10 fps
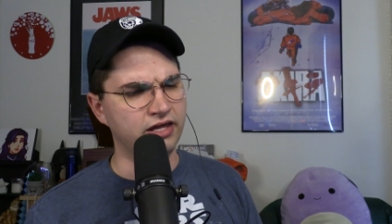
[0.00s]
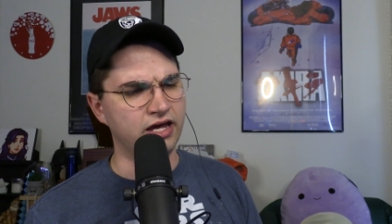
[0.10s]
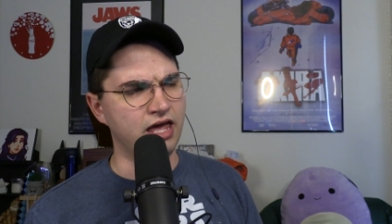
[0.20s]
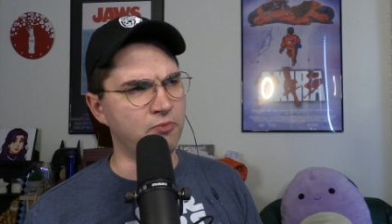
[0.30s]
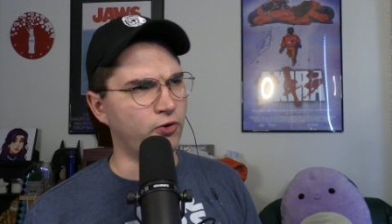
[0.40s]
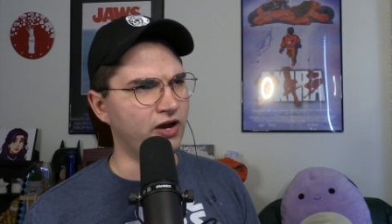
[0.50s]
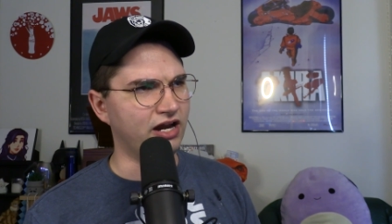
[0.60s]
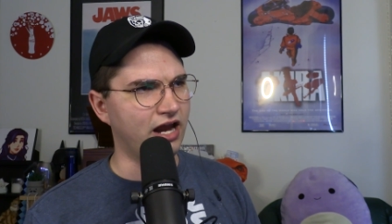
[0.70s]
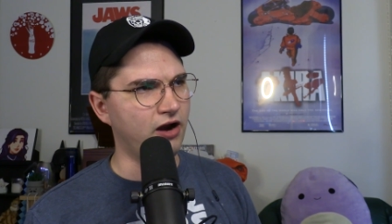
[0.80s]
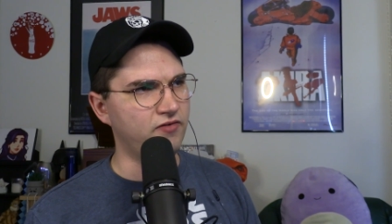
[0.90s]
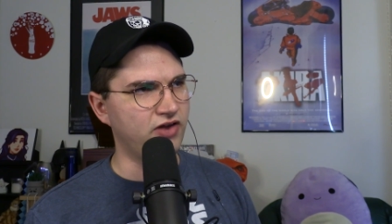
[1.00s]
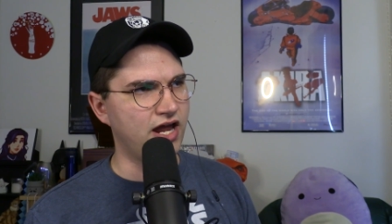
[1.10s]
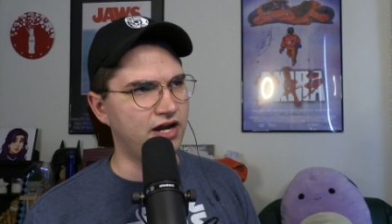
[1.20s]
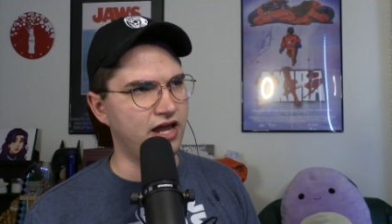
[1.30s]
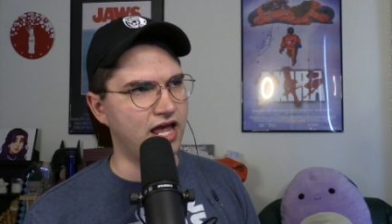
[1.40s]
the immigrant
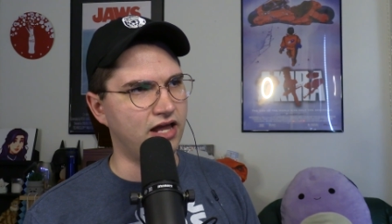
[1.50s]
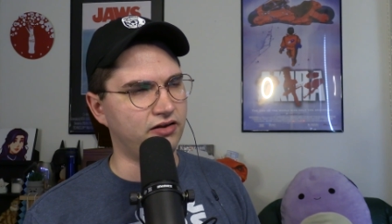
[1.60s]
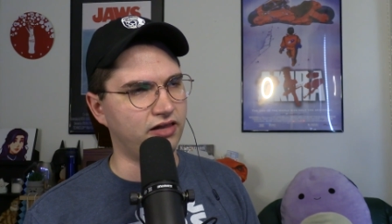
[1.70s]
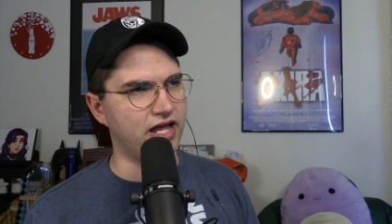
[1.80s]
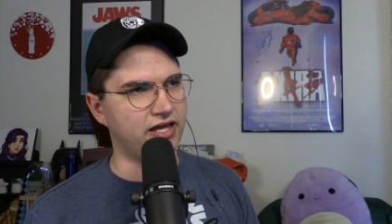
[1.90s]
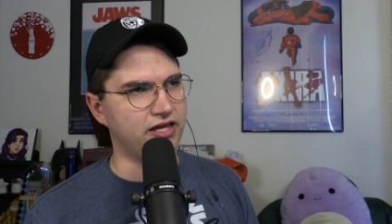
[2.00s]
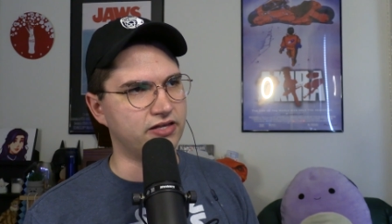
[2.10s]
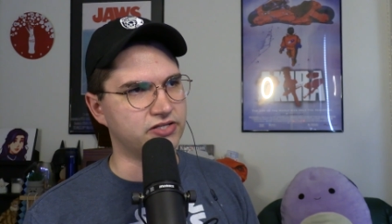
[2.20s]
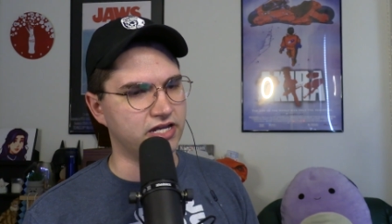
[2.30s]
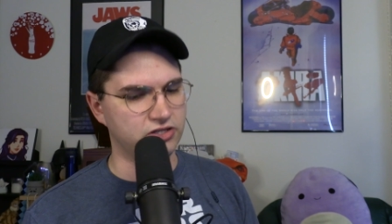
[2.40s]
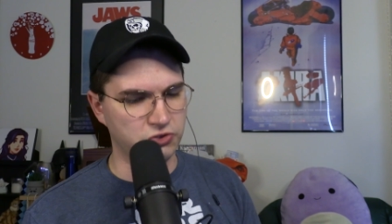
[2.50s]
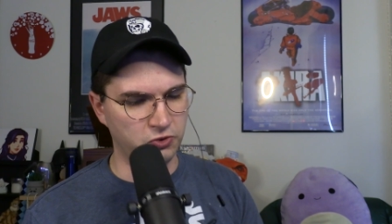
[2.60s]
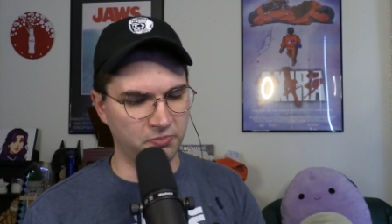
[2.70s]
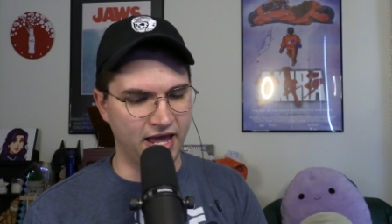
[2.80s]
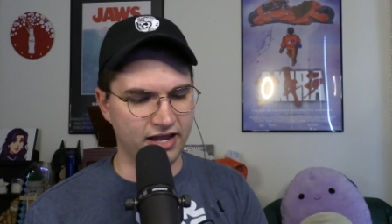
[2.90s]
caravan and like is like a
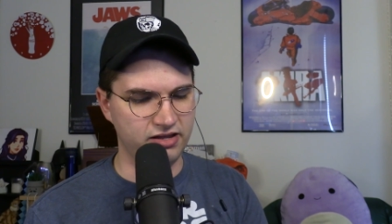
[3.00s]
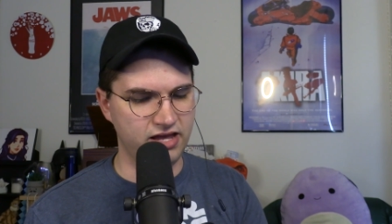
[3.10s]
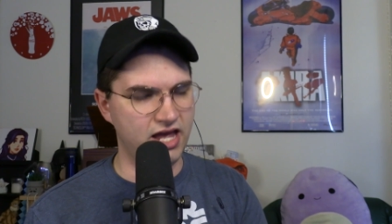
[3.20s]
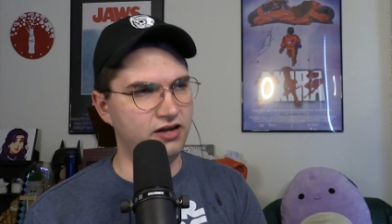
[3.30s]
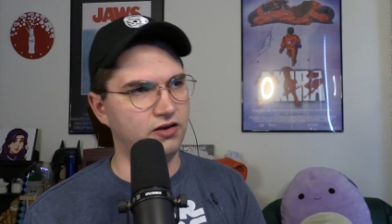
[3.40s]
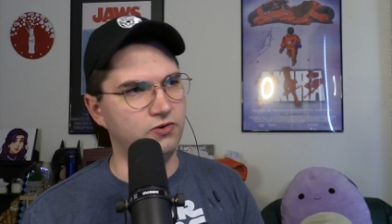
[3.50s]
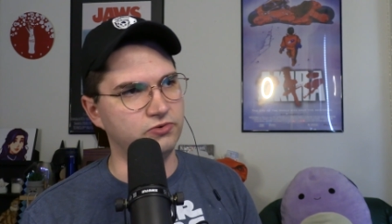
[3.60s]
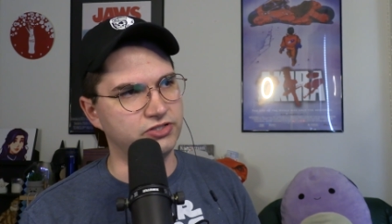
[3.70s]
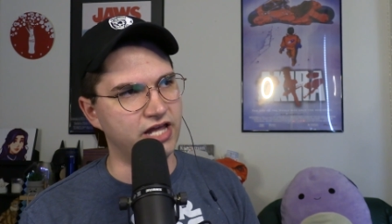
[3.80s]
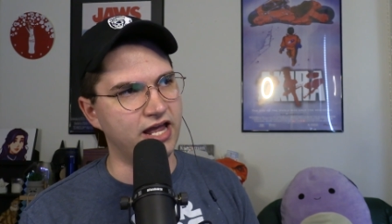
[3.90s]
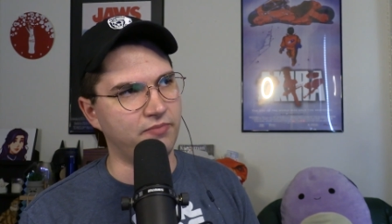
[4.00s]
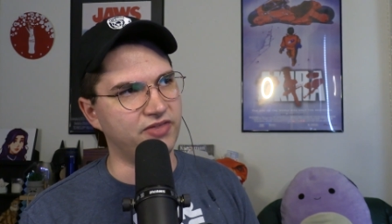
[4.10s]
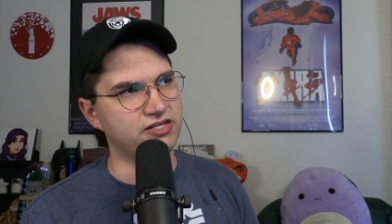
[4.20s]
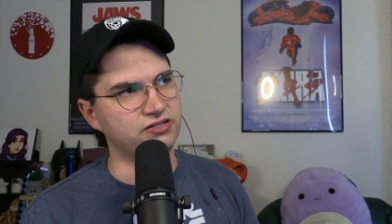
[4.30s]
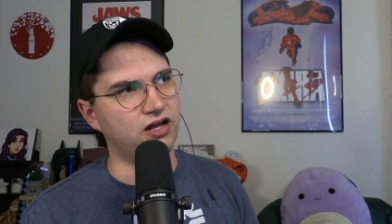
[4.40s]
total MAGA head. Oh damn,
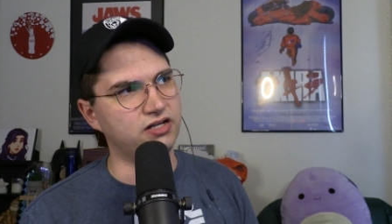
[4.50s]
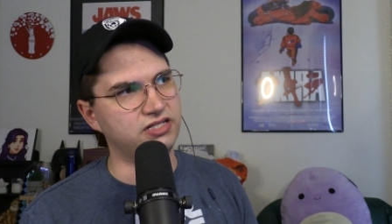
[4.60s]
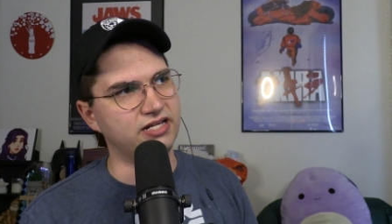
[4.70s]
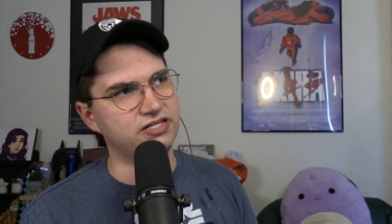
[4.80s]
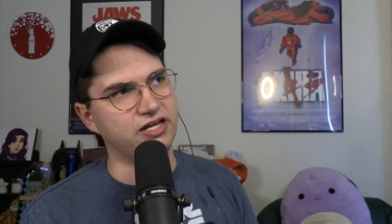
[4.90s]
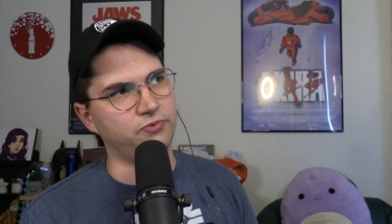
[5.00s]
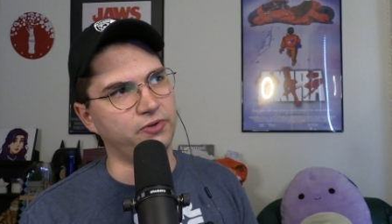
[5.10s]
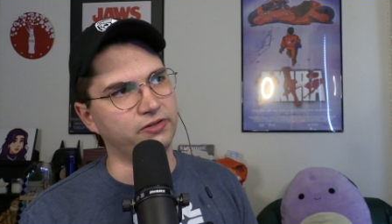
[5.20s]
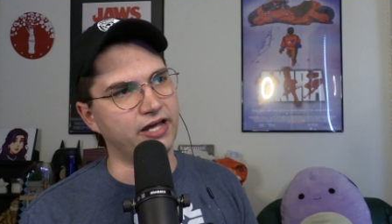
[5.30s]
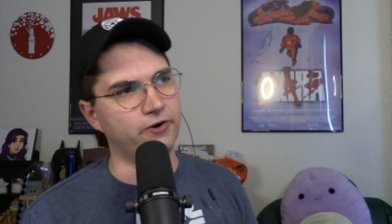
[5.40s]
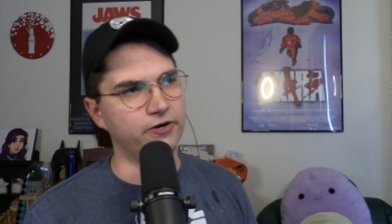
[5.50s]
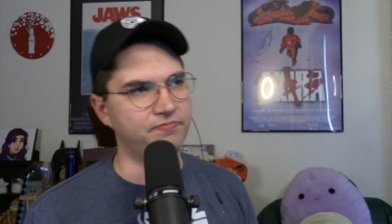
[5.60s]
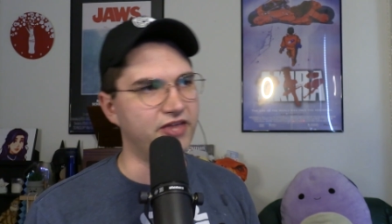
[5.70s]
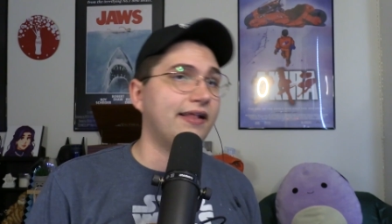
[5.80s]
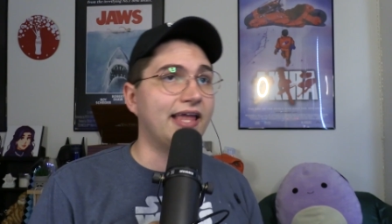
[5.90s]
this sucks. That's like a real
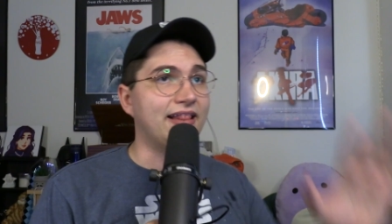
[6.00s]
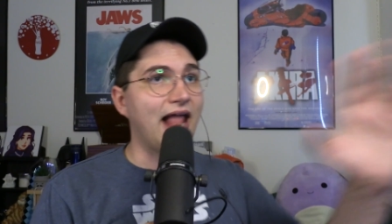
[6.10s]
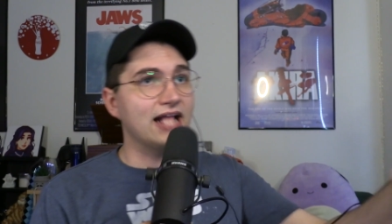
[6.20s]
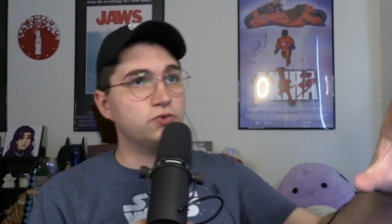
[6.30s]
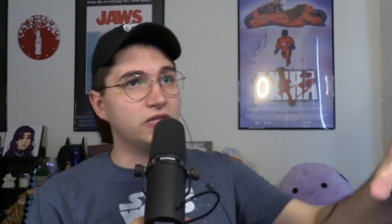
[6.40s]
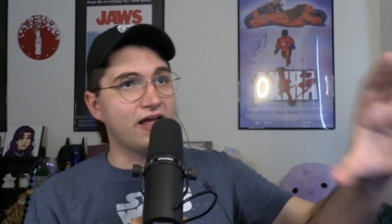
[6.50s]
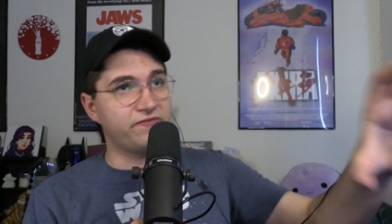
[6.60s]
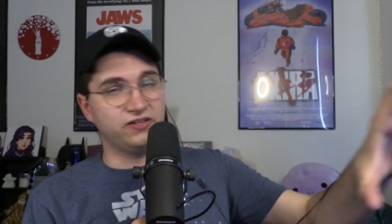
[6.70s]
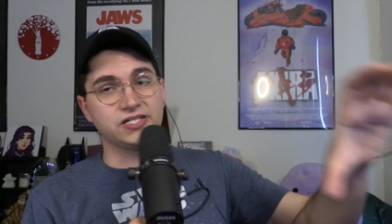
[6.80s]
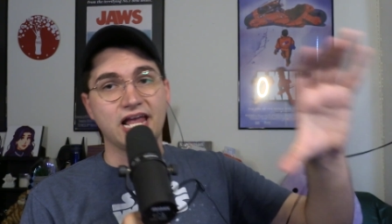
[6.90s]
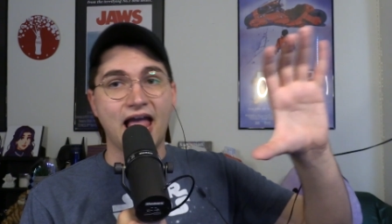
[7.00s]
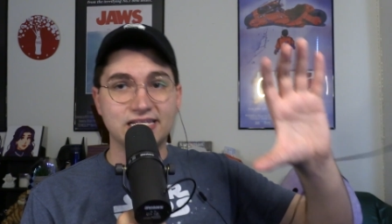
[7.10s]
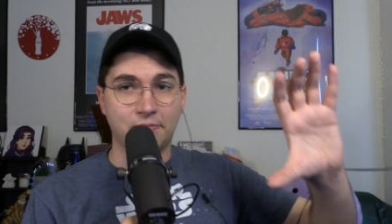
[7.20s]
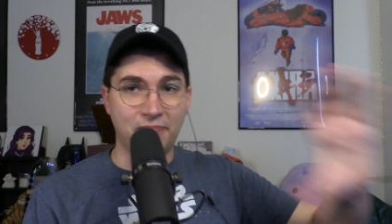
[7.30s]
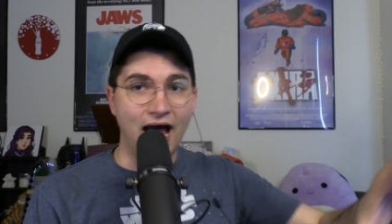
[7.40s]
downer. It, like that's what that feels feels like
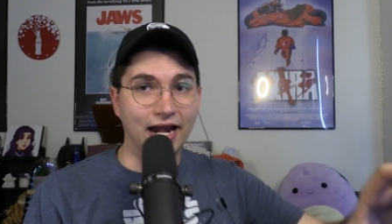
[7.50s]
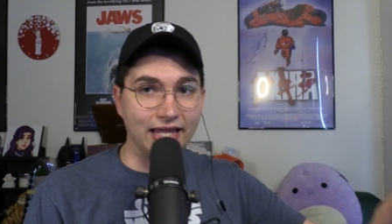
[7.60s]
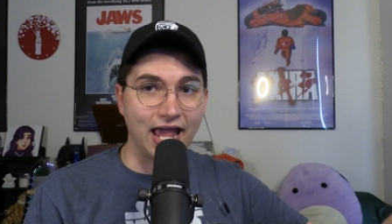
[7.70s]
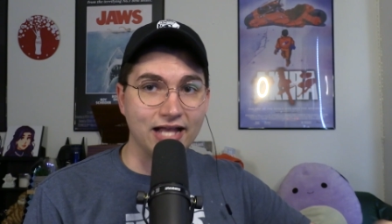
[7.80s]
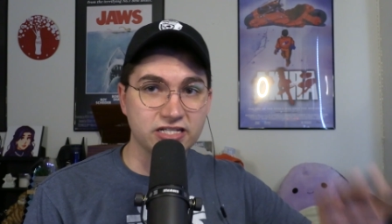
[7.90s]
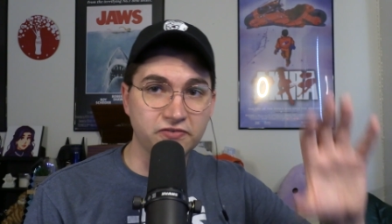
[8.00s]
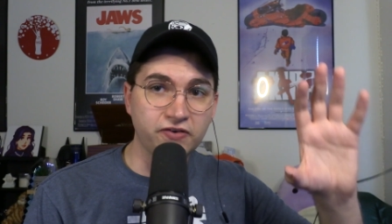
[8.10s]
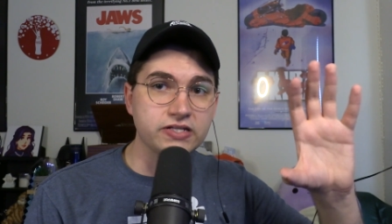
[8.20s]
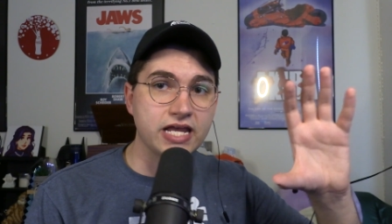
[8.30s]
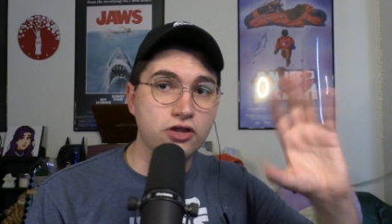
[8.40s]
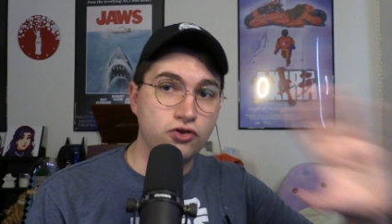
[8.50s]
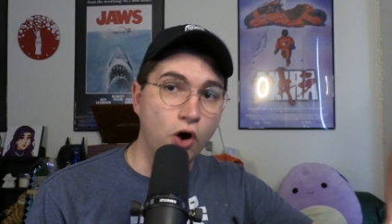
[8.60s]
as a podcast. It feels like